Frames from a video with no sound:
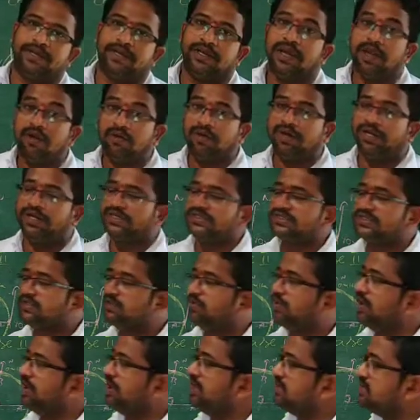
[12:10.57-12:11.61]
Now let us see
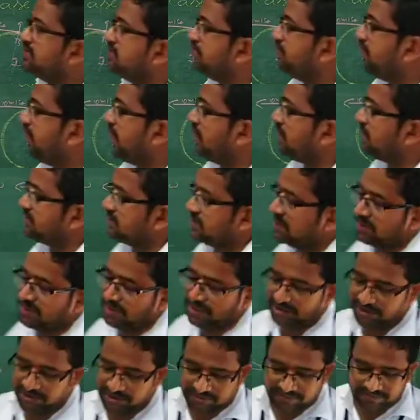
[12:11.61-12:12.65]
what is meant by
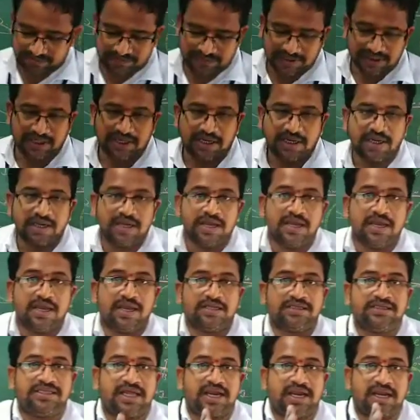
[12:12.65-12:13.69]
acceleration.
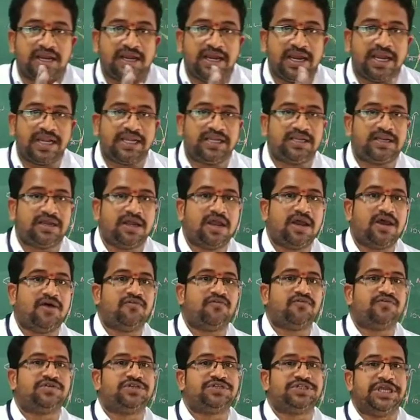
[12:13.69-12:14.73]
The rate
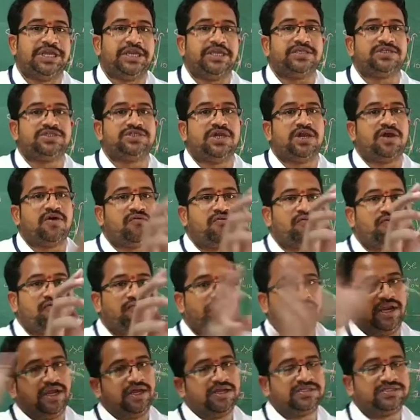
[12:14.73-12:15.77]
of change of
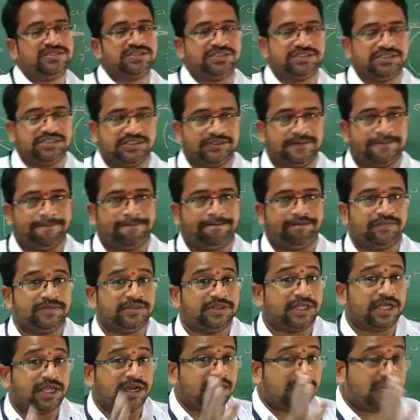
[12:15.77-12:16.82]
velocity.
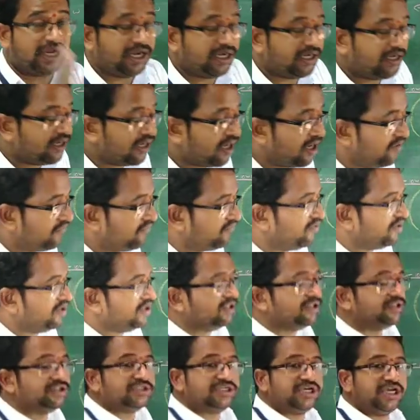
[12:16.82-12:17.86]
The rate
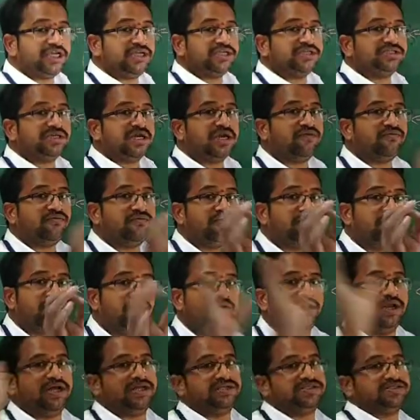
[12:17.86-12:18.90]
of change of
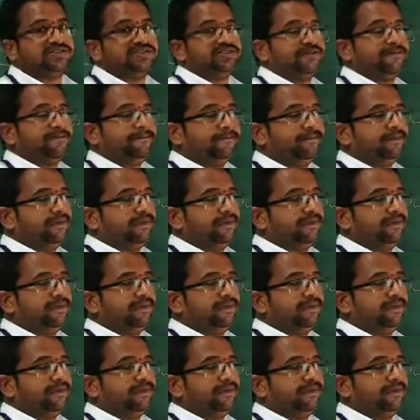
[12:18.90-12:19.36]
velocity.